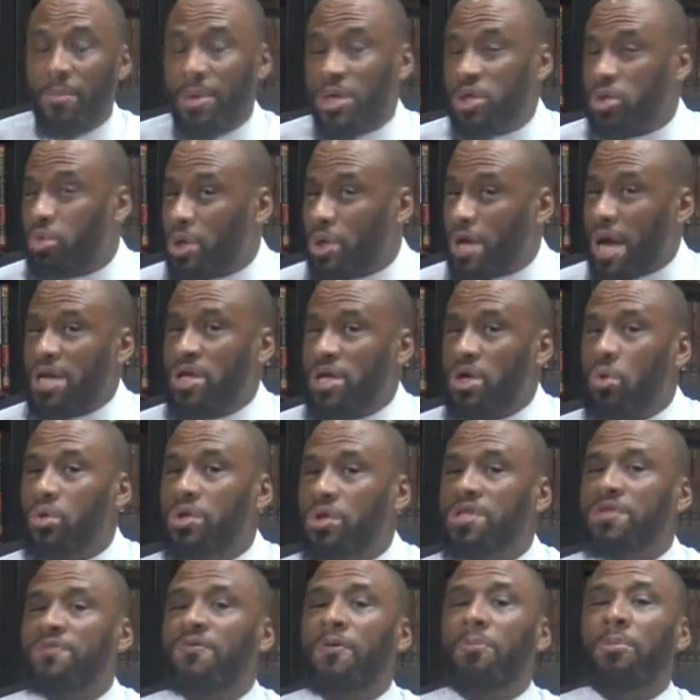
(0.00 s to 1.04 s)
Because what I
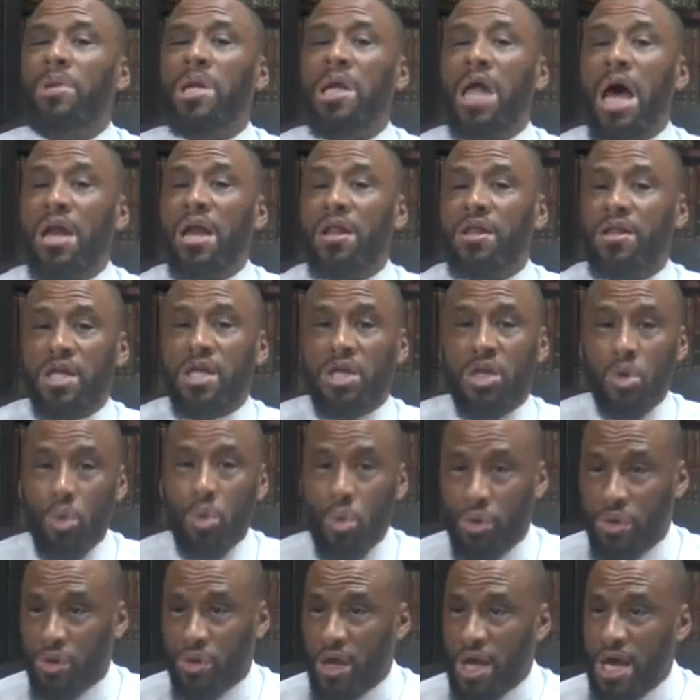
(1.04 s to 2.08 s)
notice from a lot of the
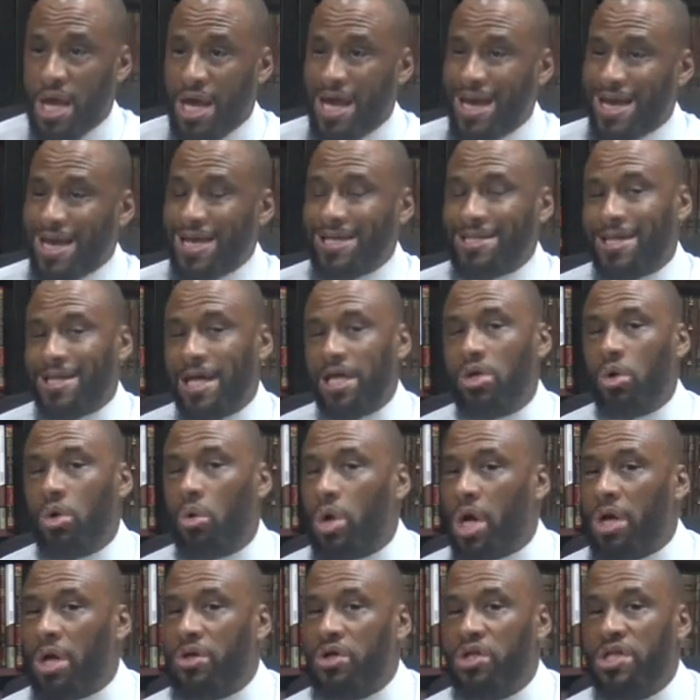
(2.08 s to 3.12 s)
youth is they
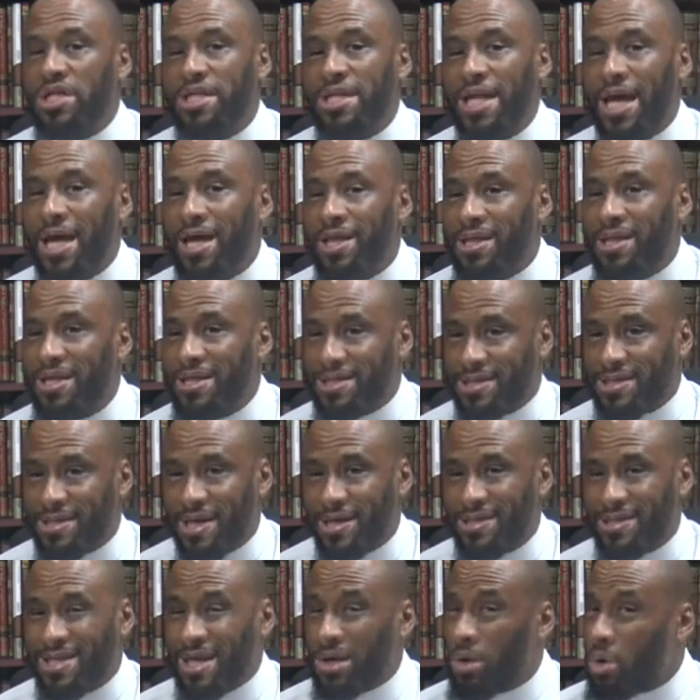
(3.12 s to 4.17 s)
don't understand these
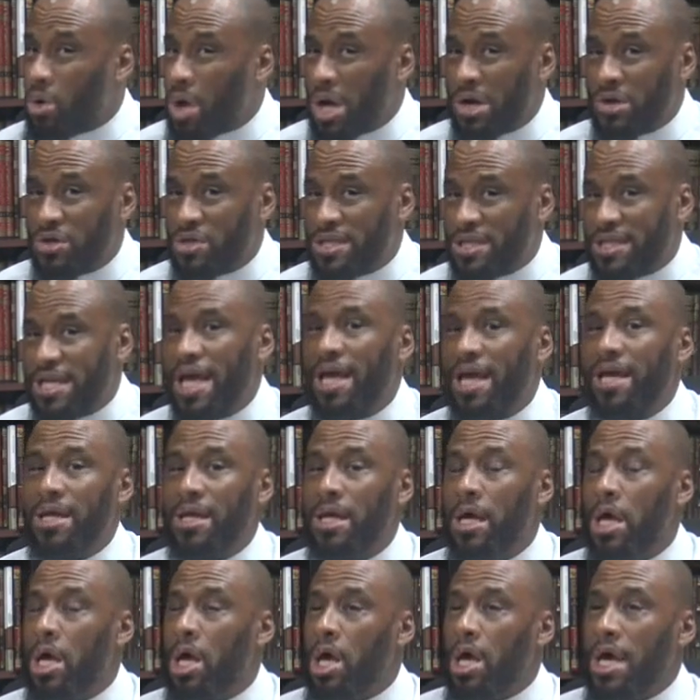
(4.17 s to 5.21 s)
things. They don't understand
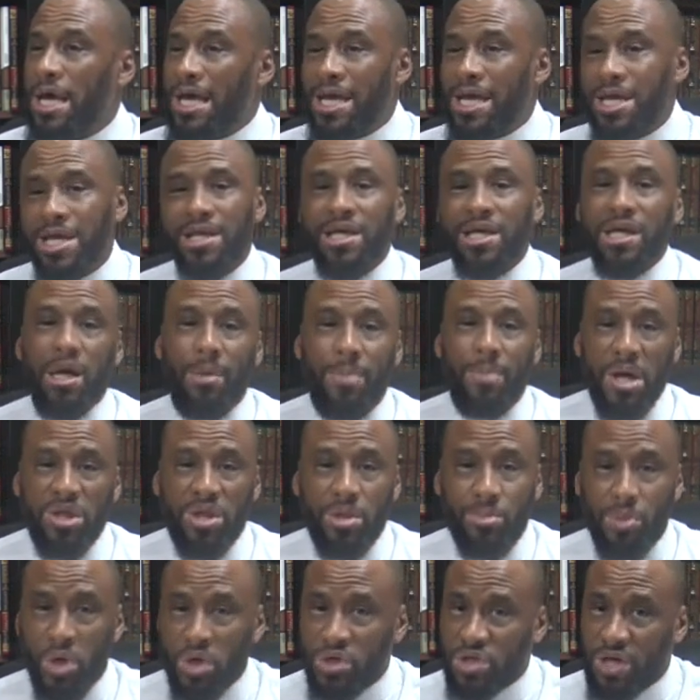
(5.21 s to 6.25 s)
anything about
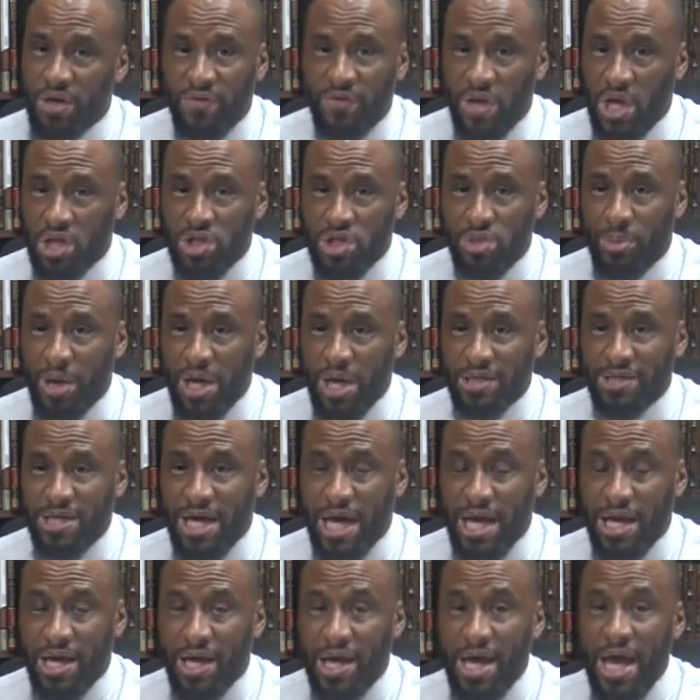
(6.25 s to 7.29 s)
the mercy of Allah subhanahu wa
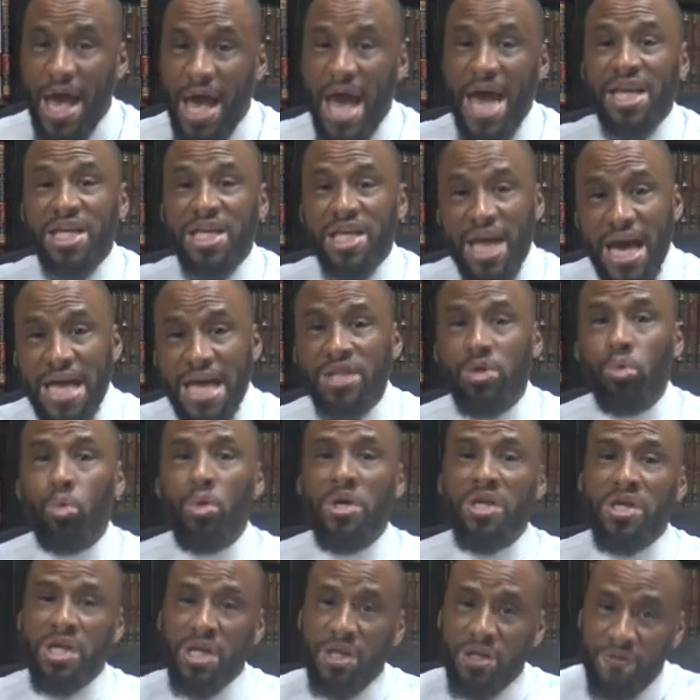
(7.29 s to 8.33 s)
ta'ala. And yes,
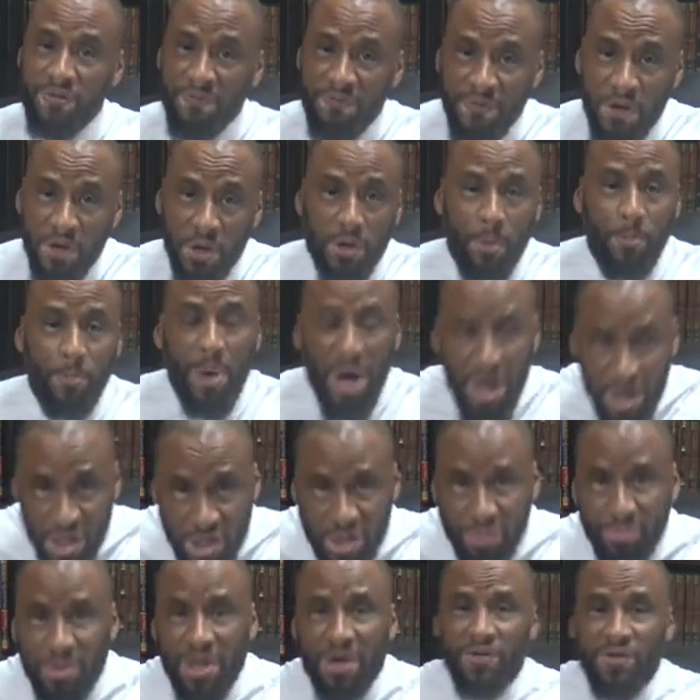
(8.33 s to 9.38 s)
we need to fear the
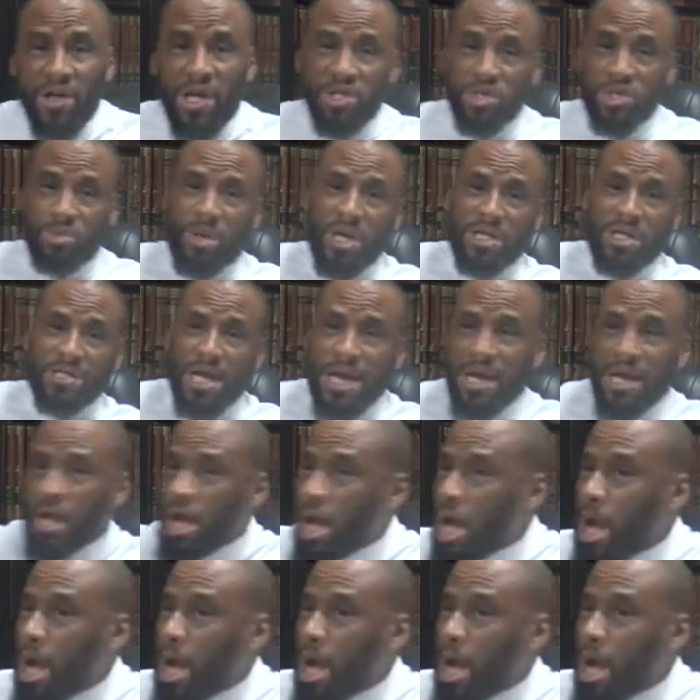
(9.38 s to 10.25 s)
punishment of Allah subhanahu wa ta'ala.